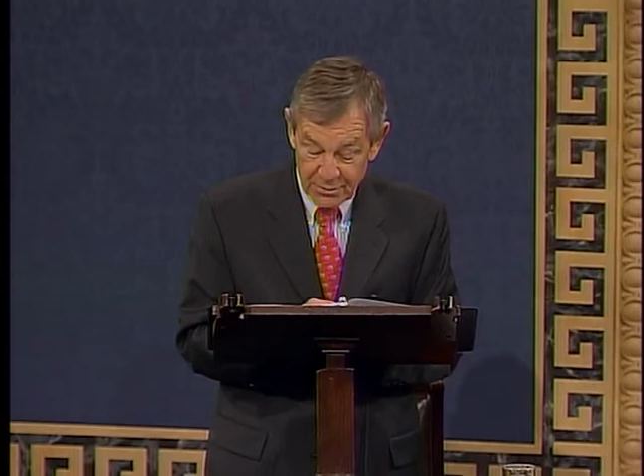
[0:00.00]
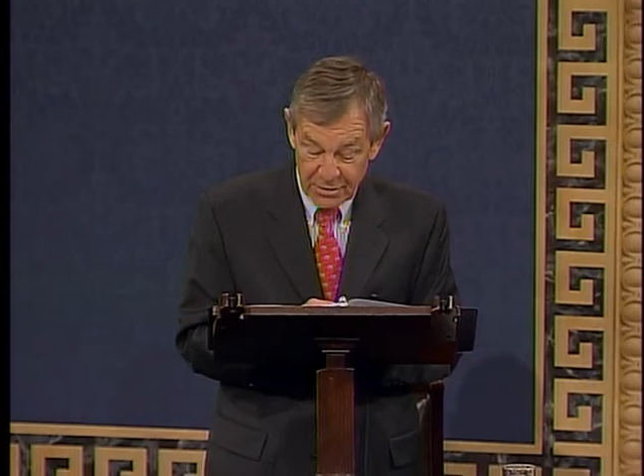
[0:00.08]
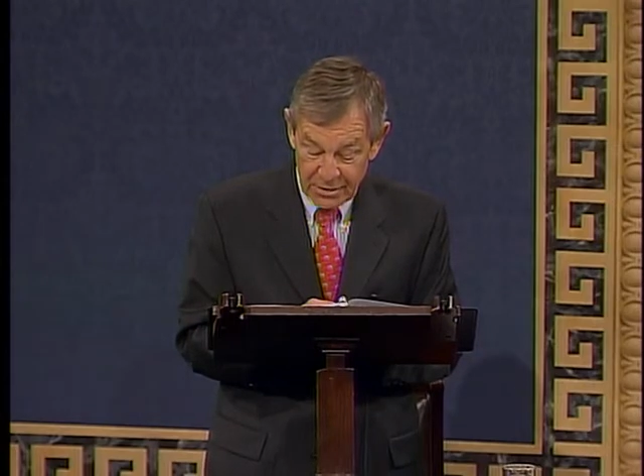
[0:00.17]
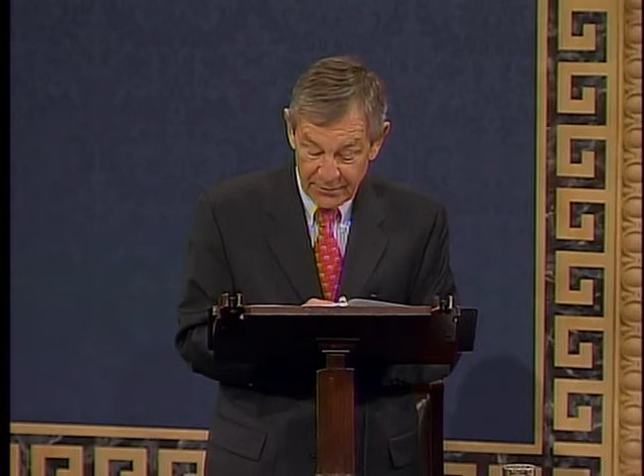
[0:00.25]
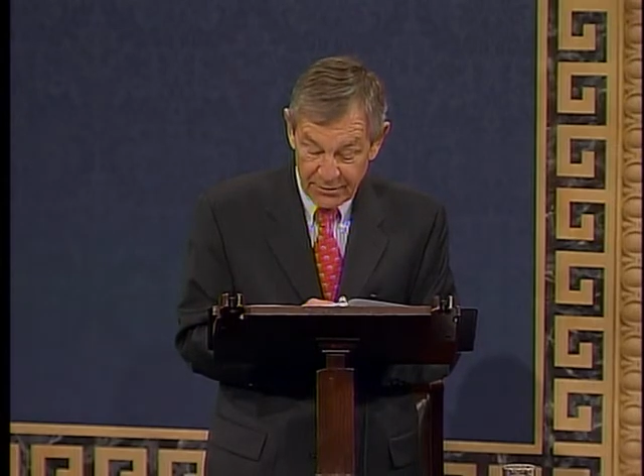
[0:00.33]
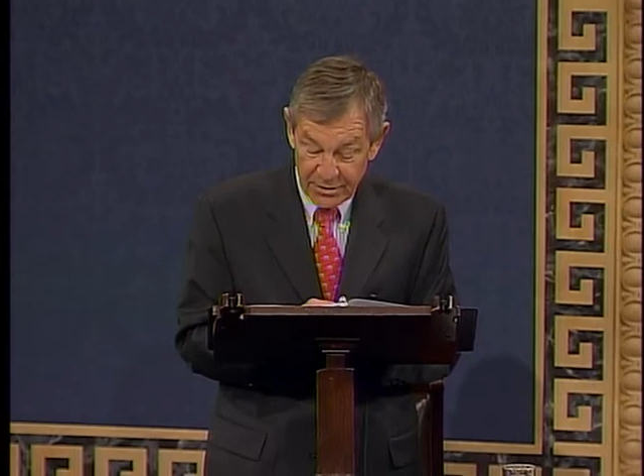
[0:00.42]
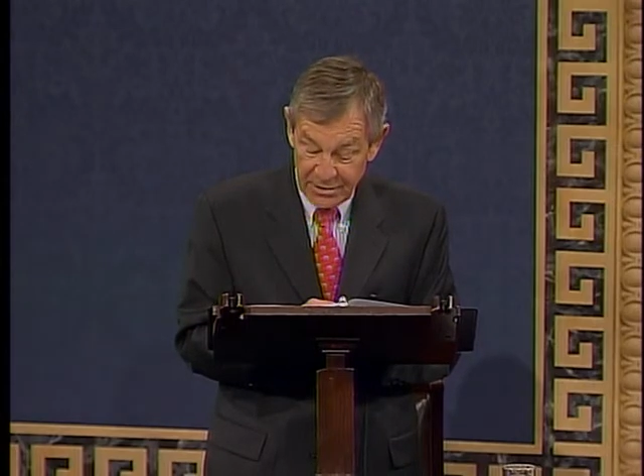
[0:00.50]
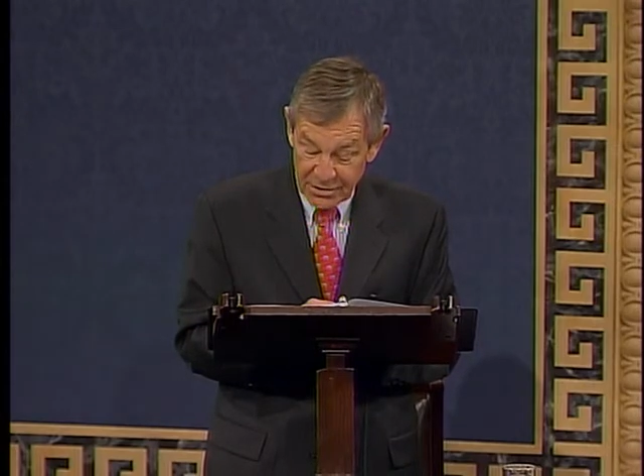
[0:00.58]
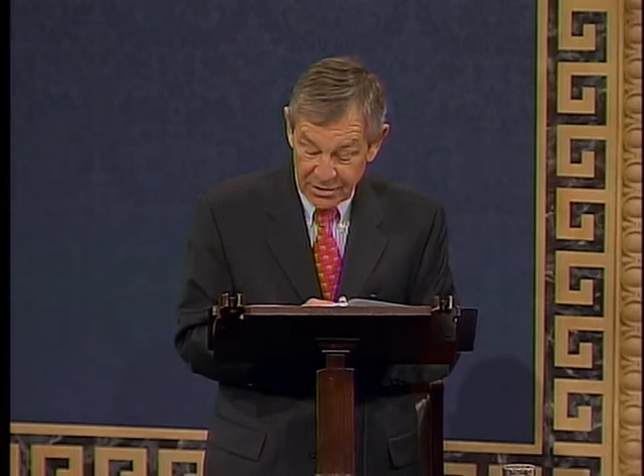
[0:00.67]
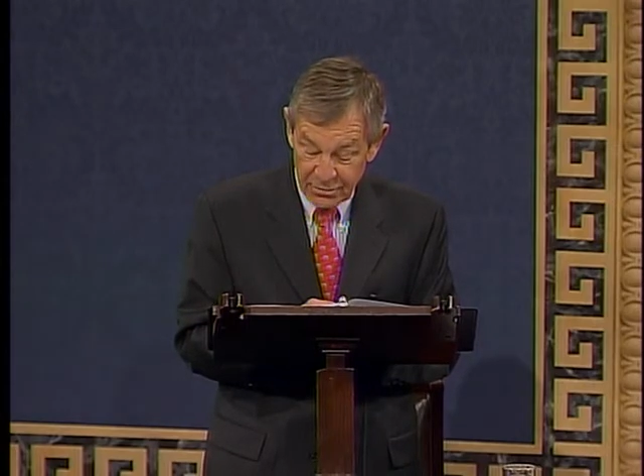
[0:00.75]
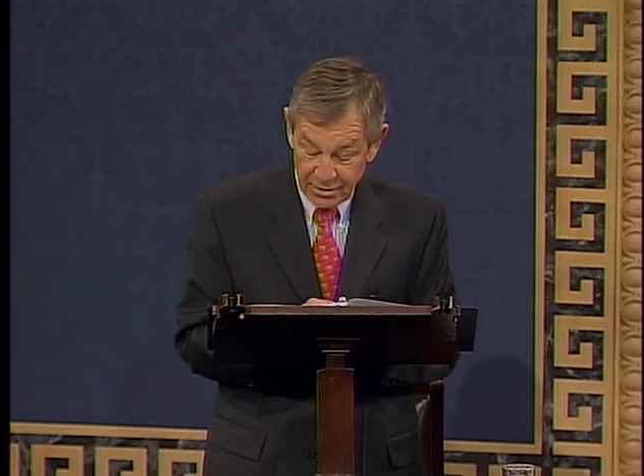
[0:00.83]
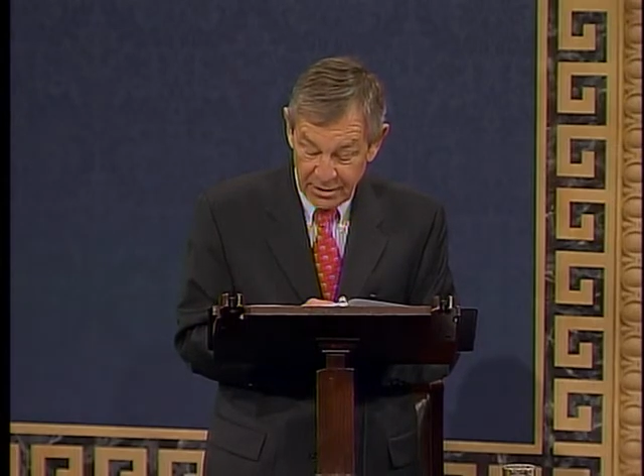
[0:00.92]
must live in the
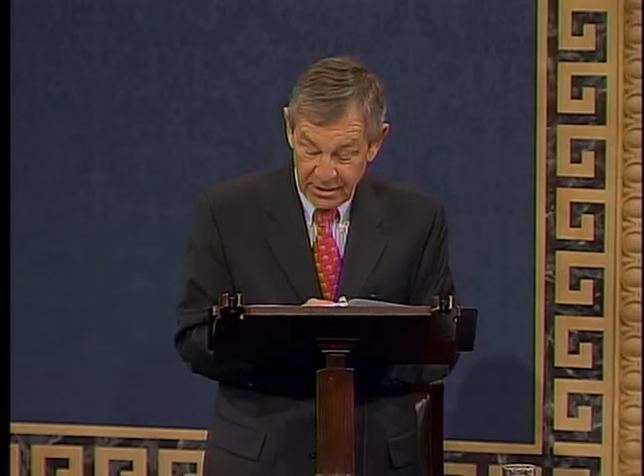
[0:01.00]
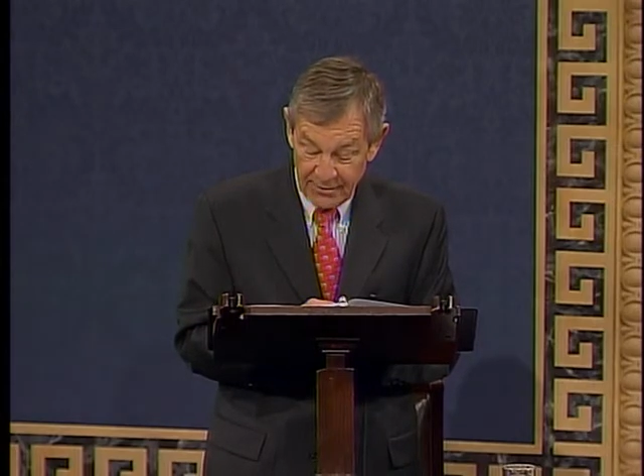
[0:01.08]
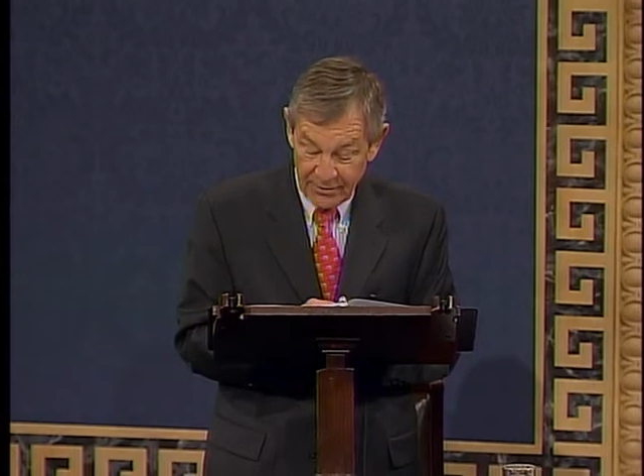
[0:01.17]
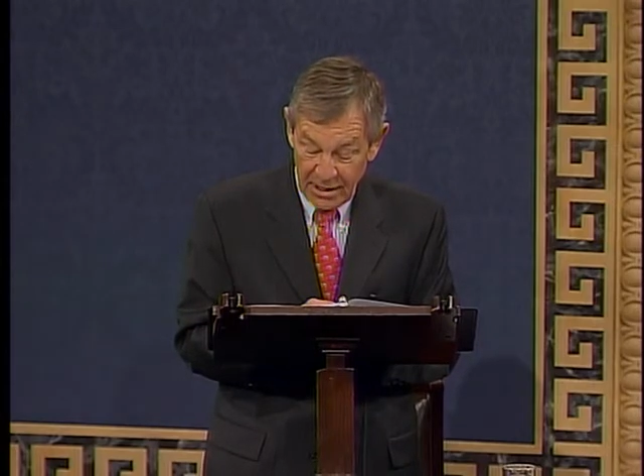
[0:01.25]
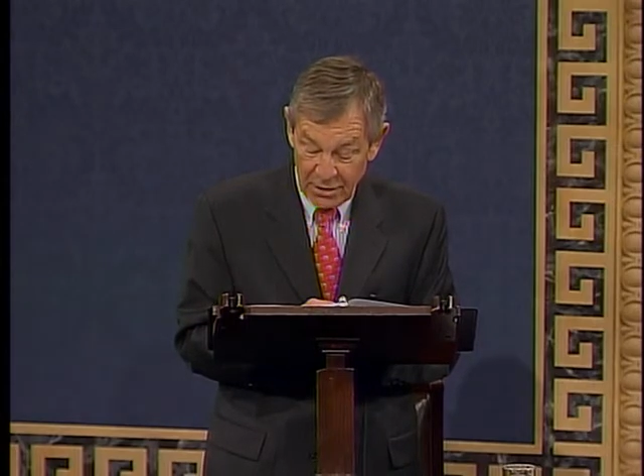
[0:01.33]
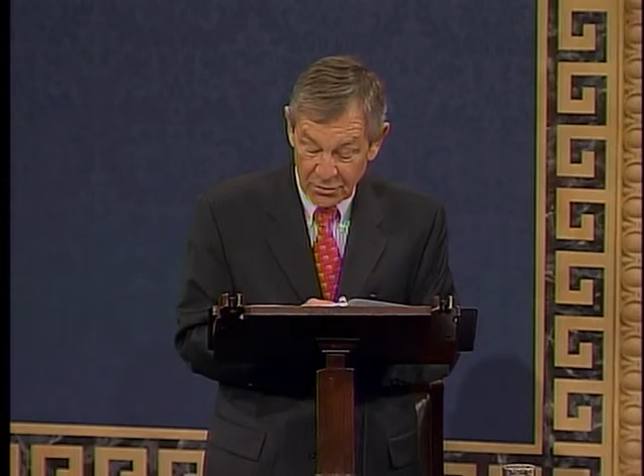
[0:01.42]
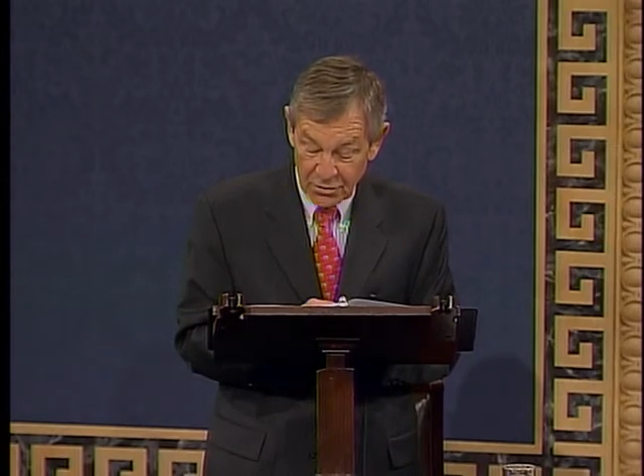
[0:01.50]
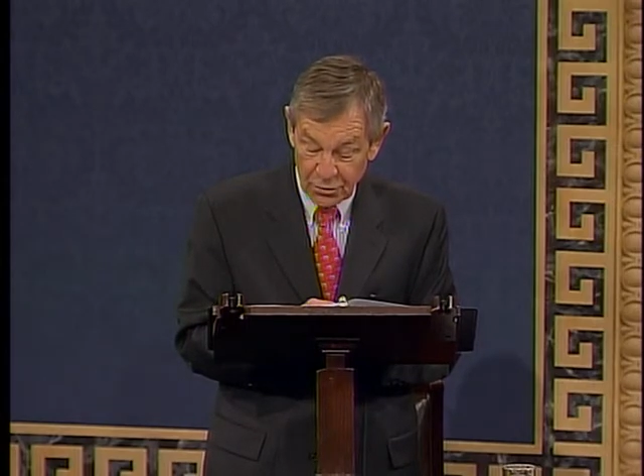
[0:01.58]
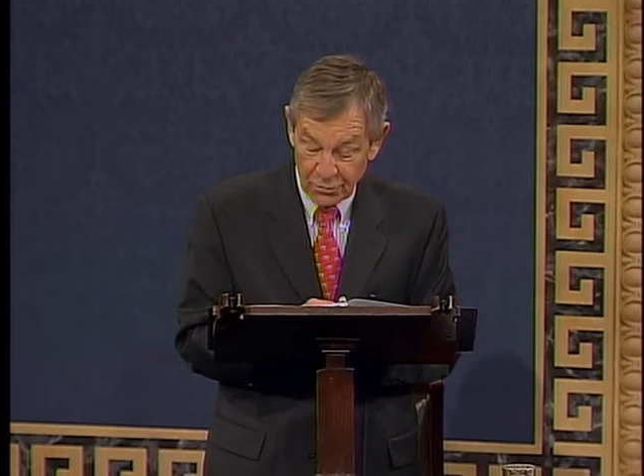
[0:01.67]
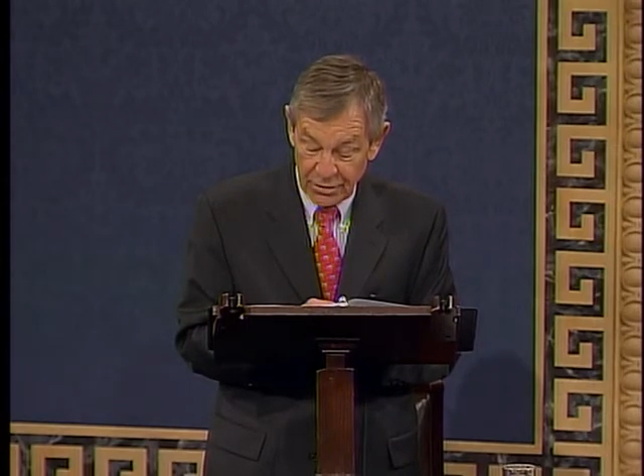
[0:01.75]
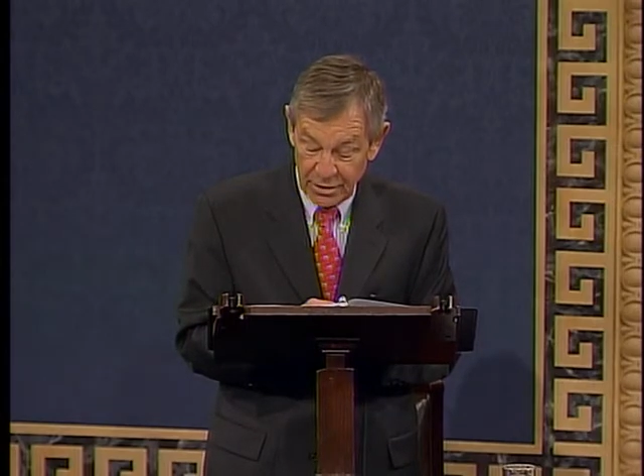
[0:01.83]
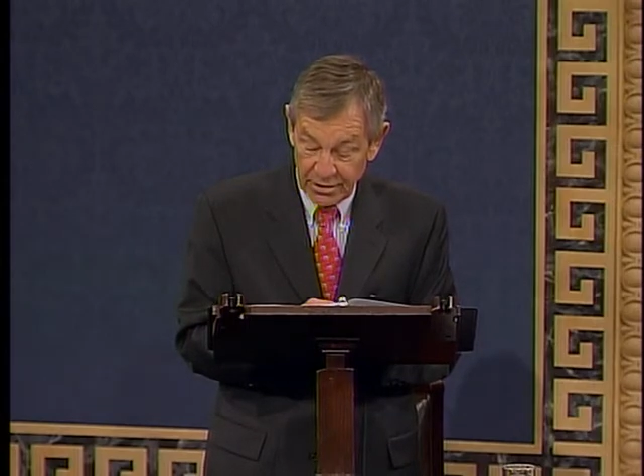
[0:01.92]
district and have a
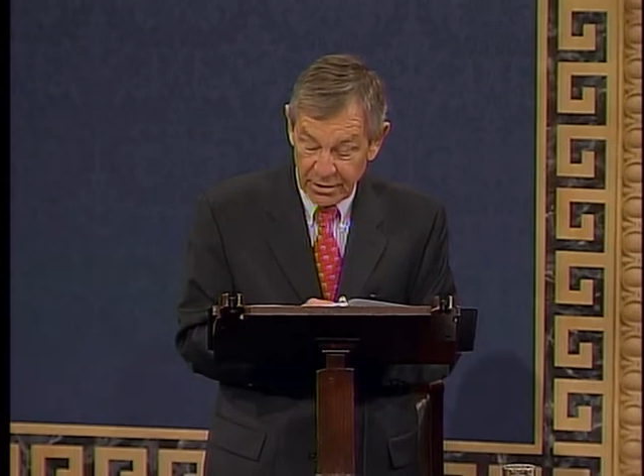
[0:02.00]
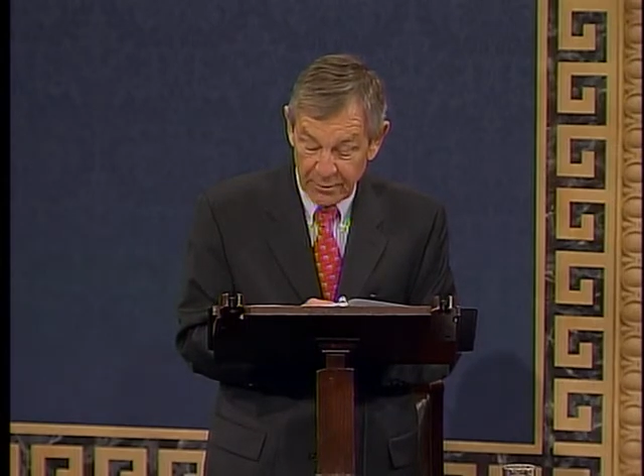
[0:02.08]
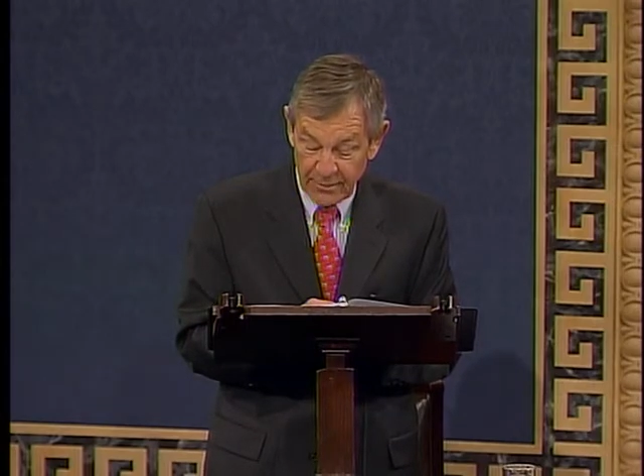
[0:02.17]
household income